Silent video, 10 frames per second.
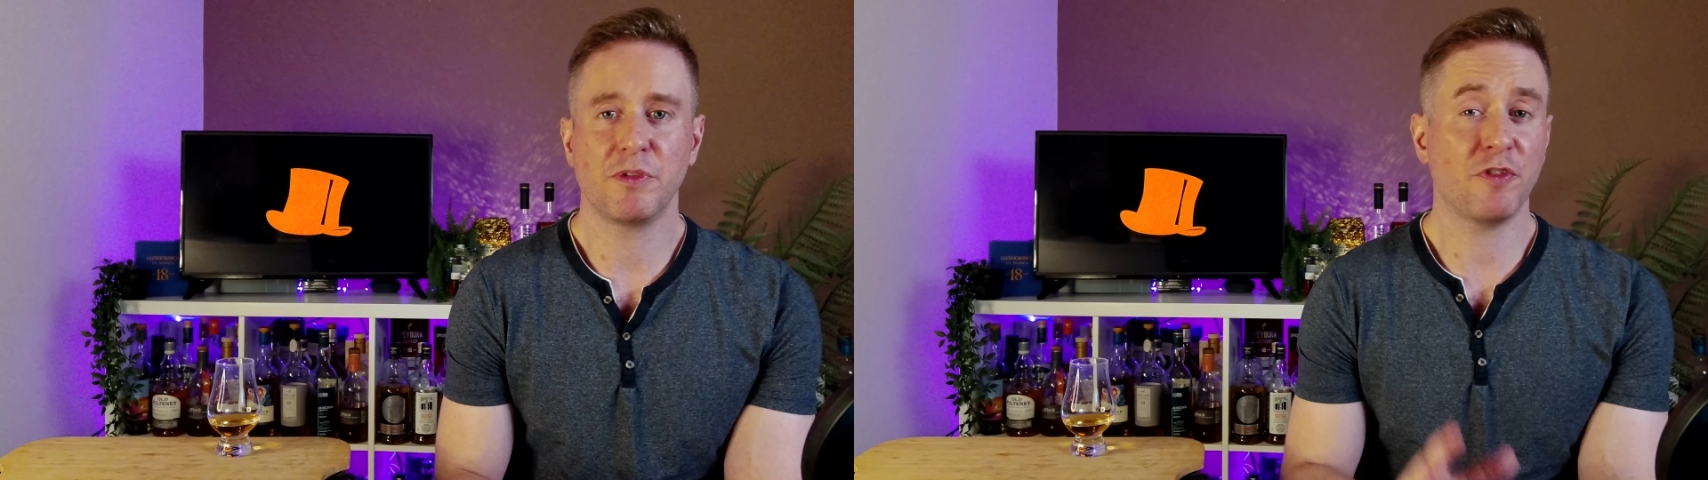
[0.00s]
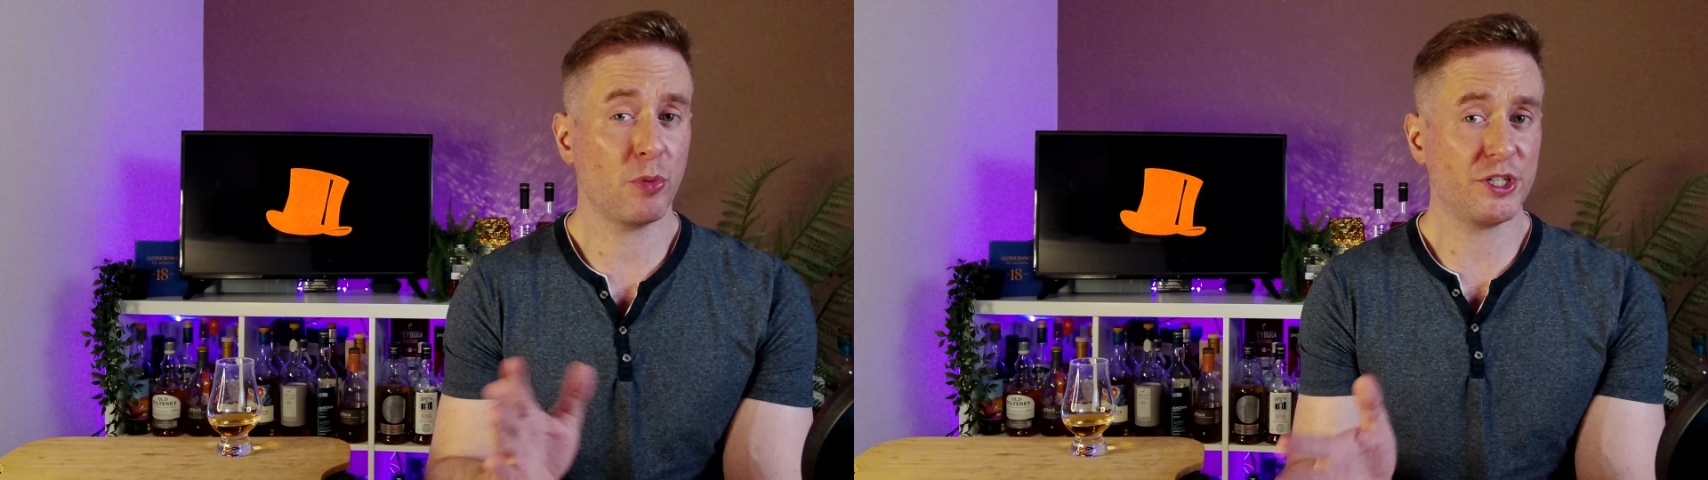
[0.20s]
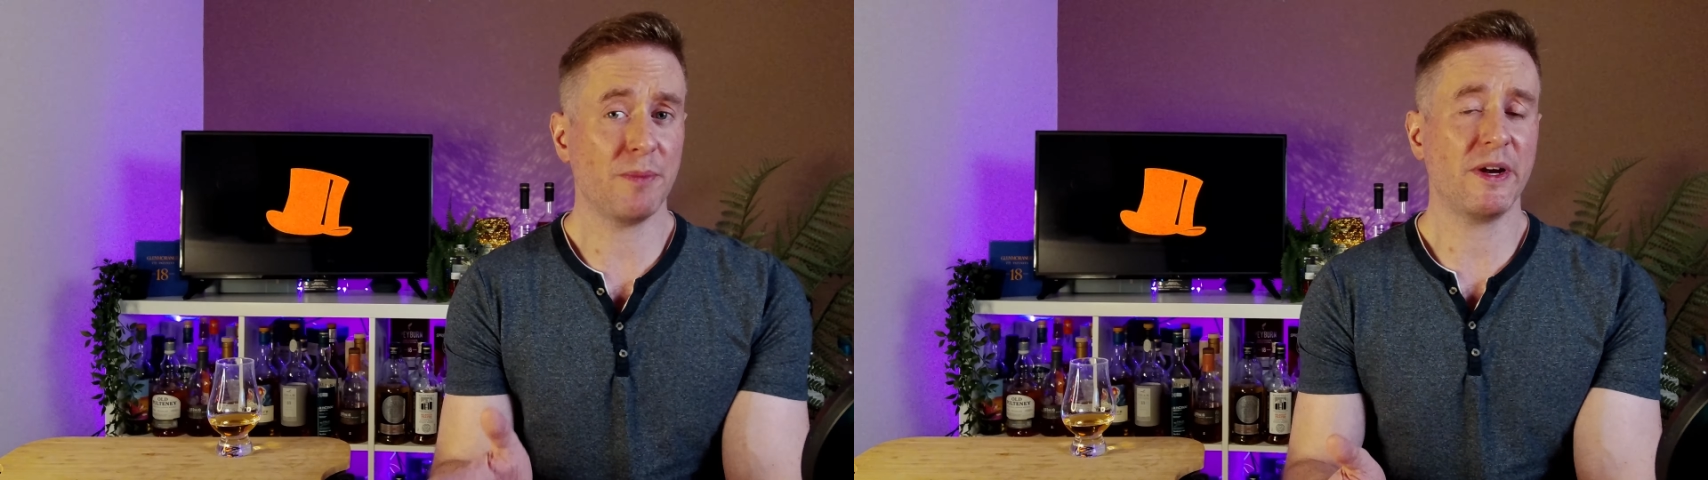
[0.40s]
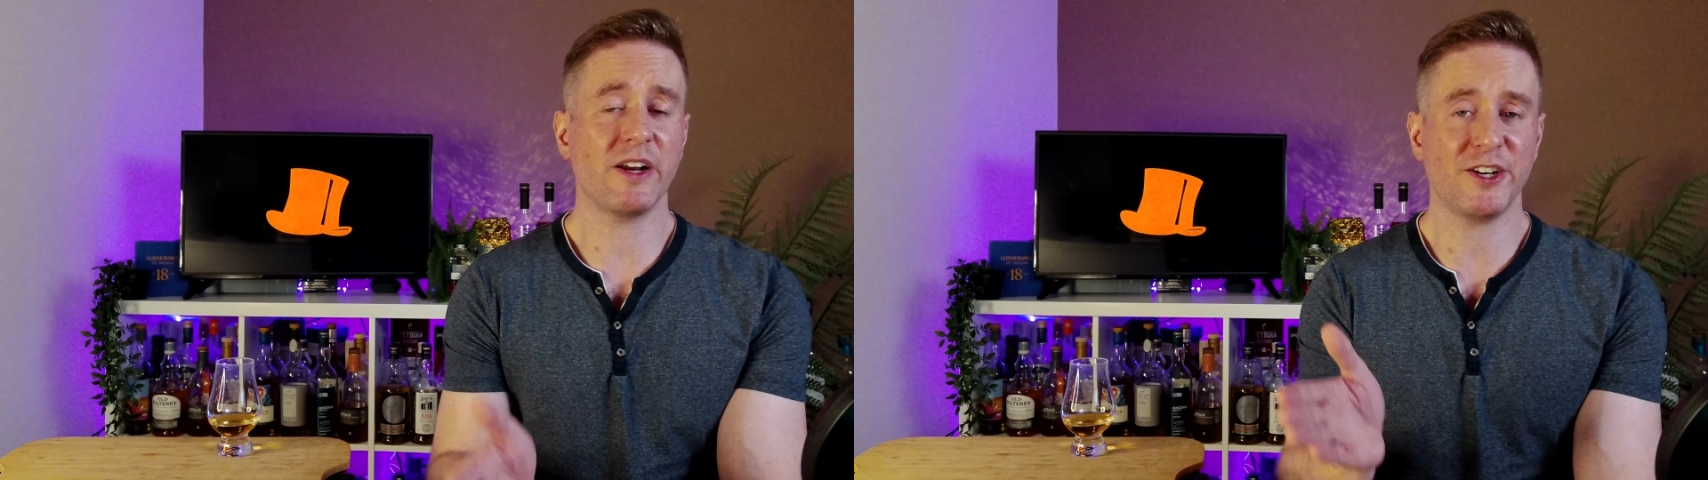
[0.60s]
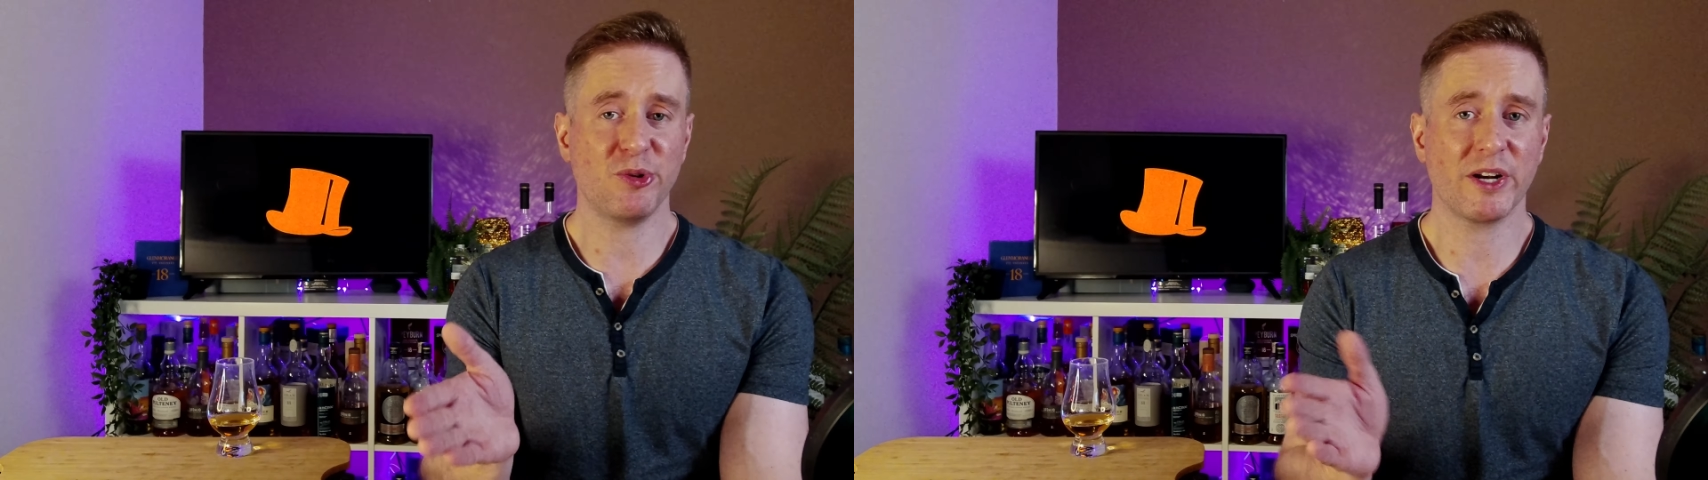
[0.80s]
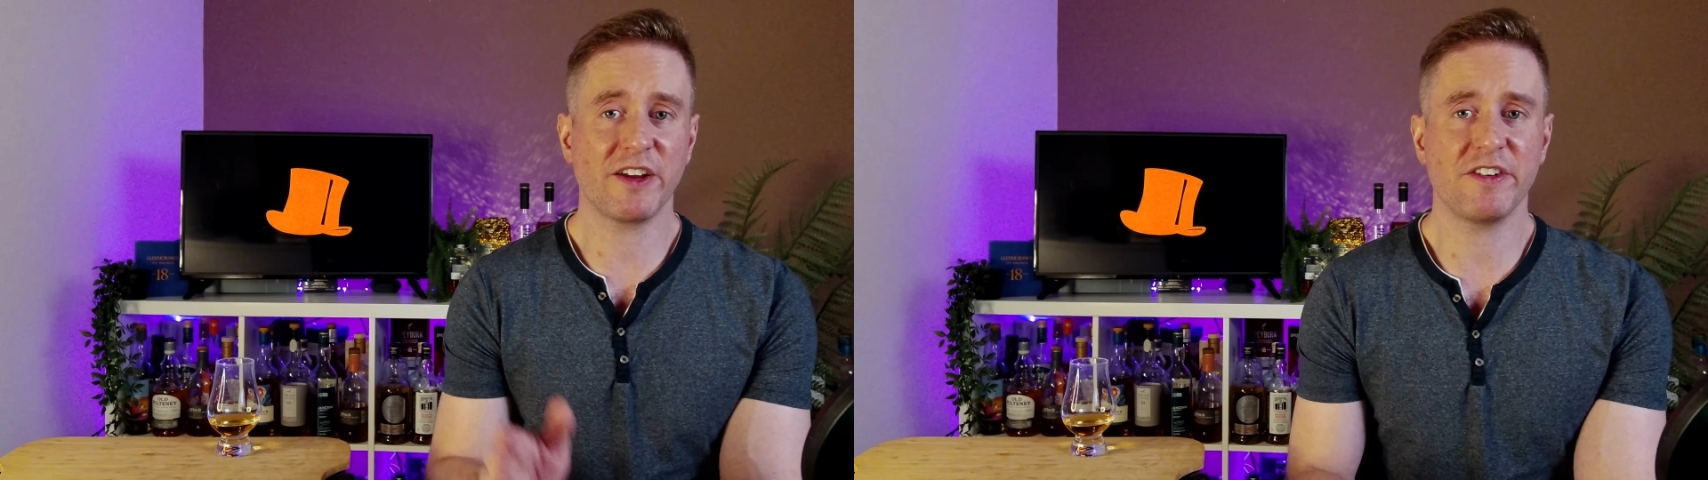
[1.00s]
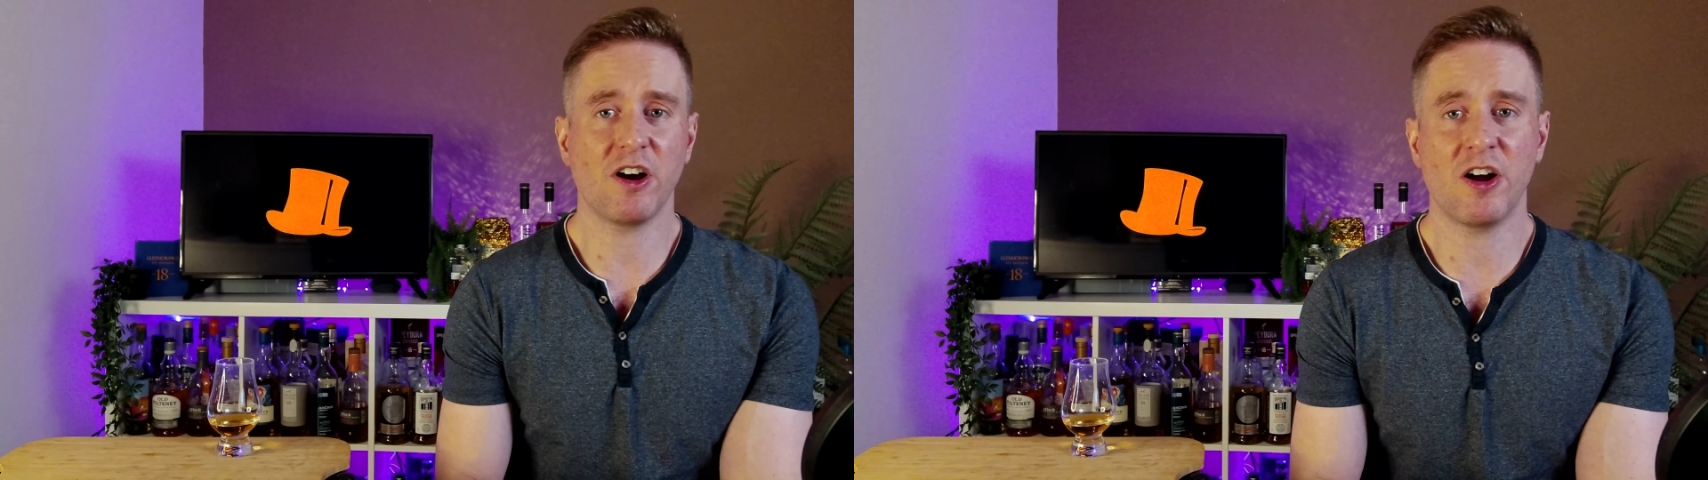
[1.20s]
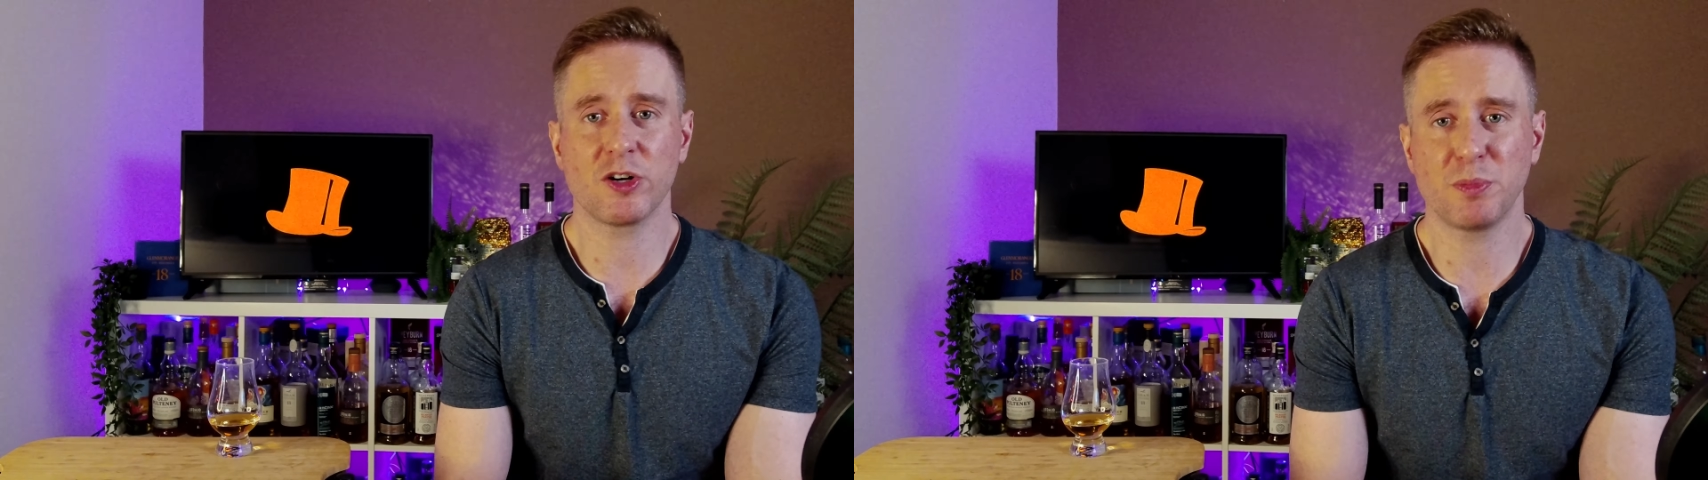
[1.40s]
Before we jump in, I do want to give an
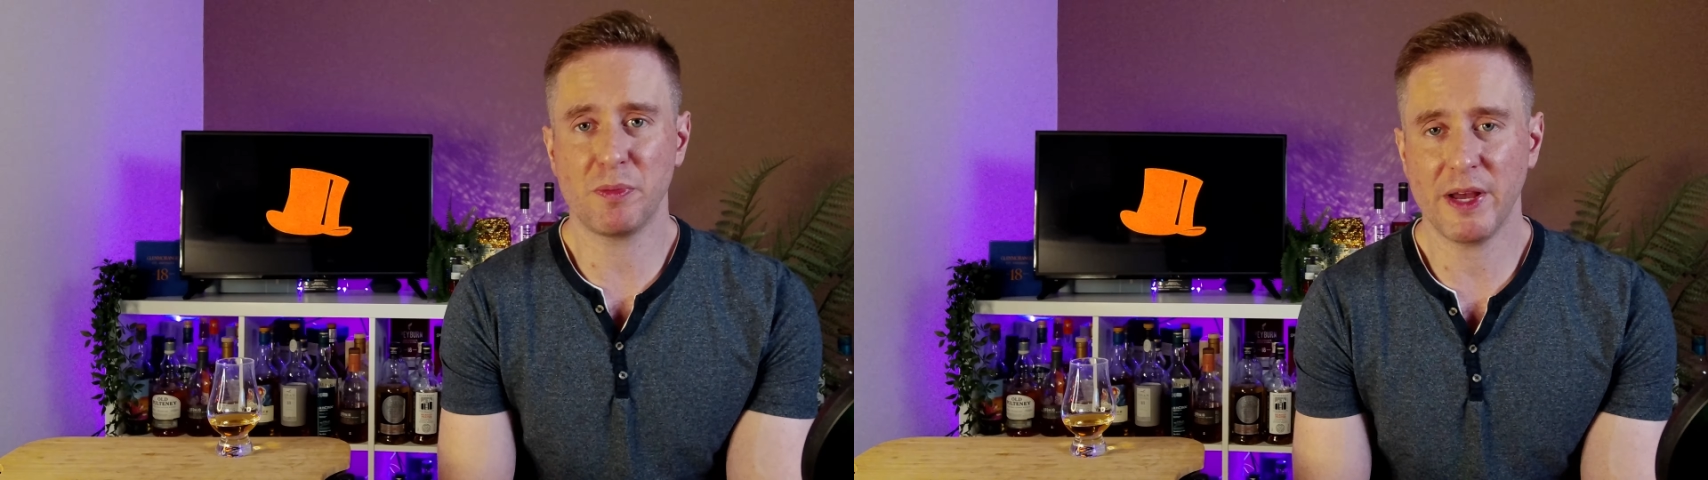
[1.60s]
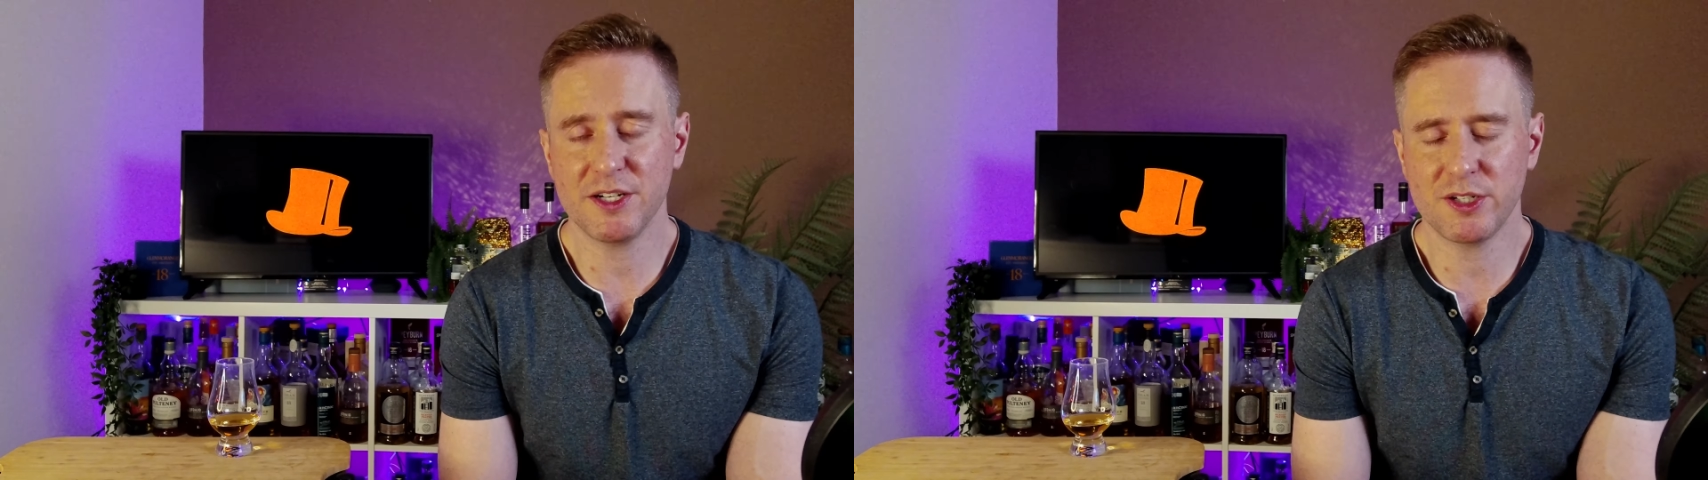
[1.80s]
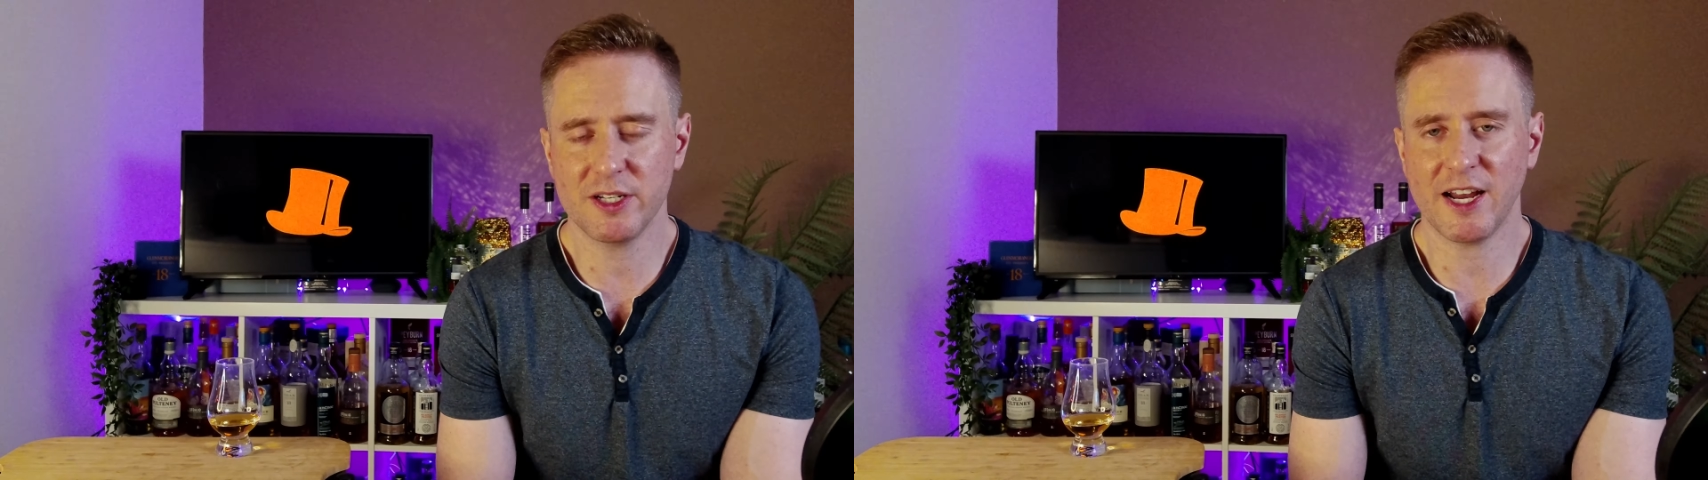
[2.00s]
honorable mention,